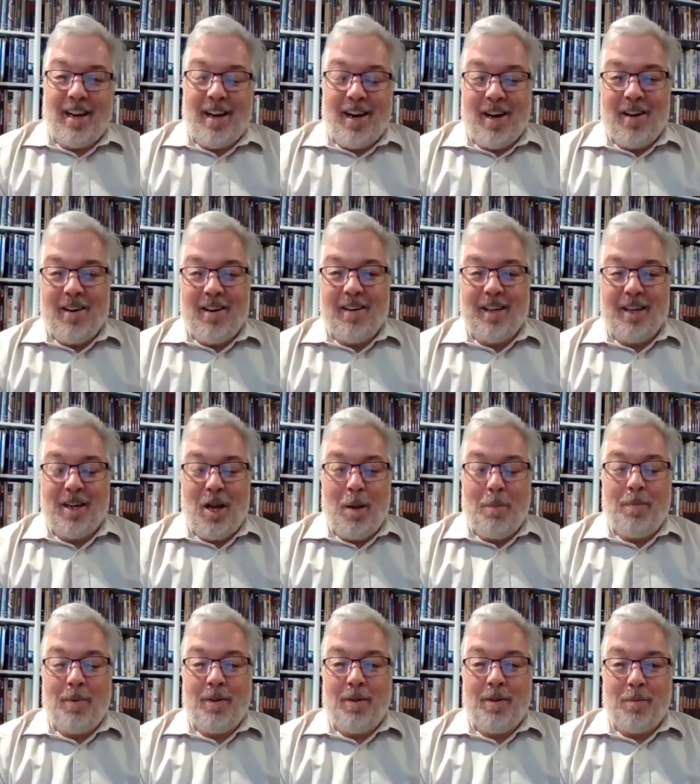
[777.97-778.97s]
they are a
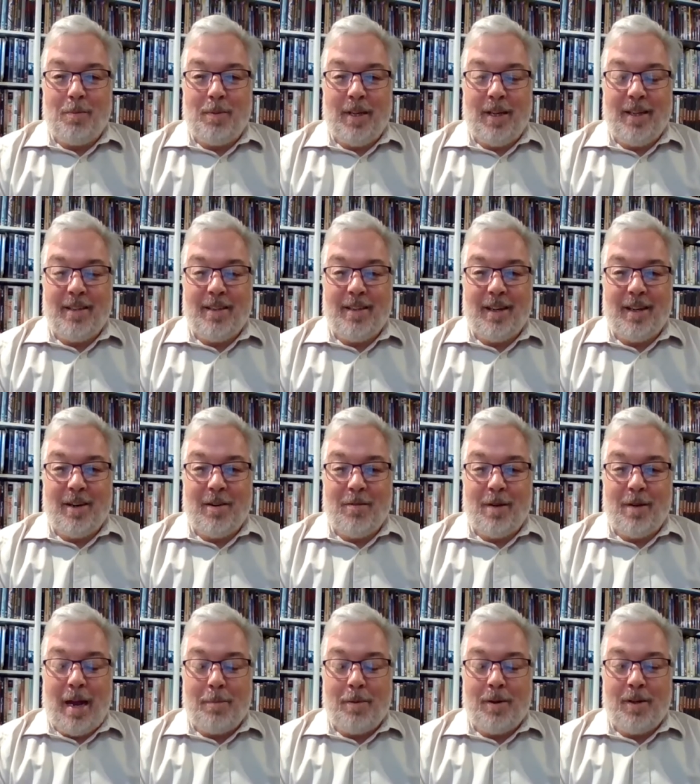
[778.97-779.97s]
couple, but
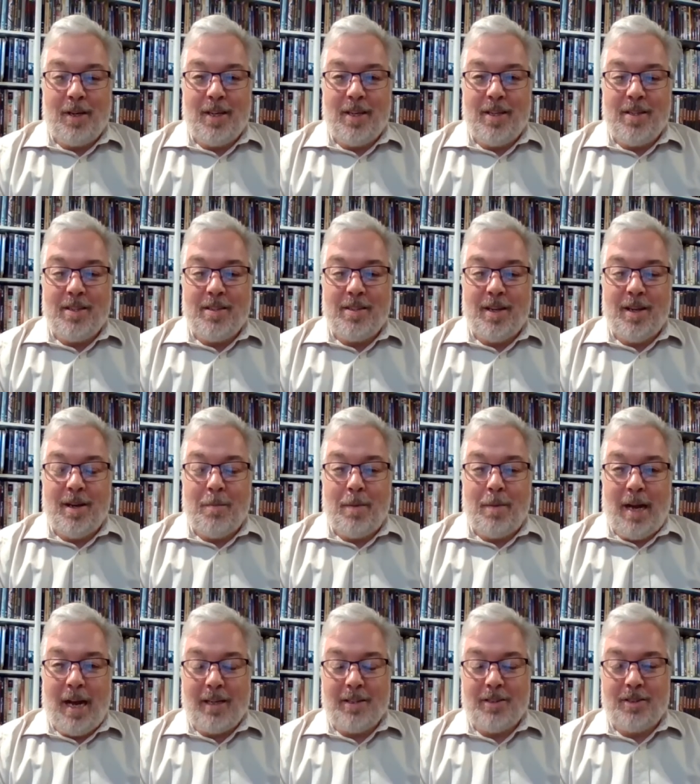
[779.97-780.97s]
Robert is a
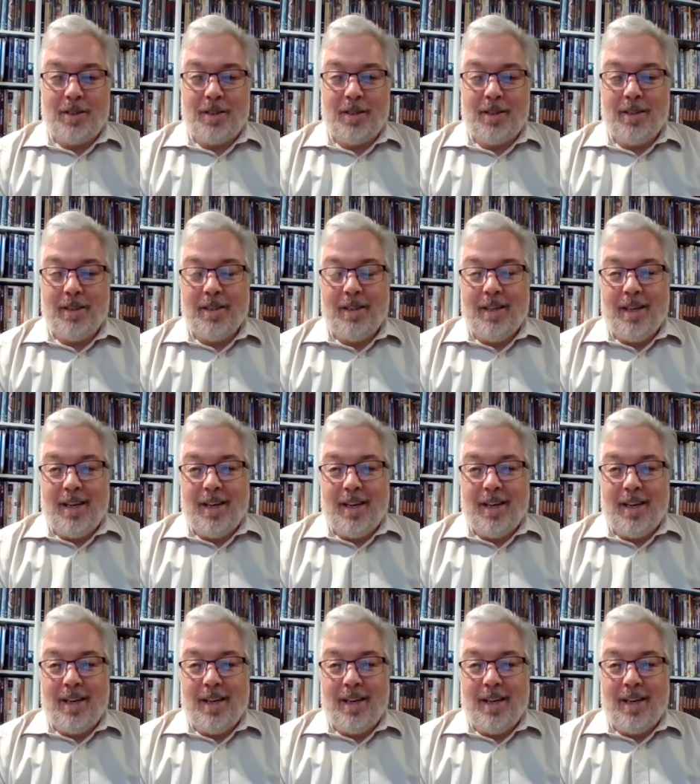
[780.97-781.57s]
boxer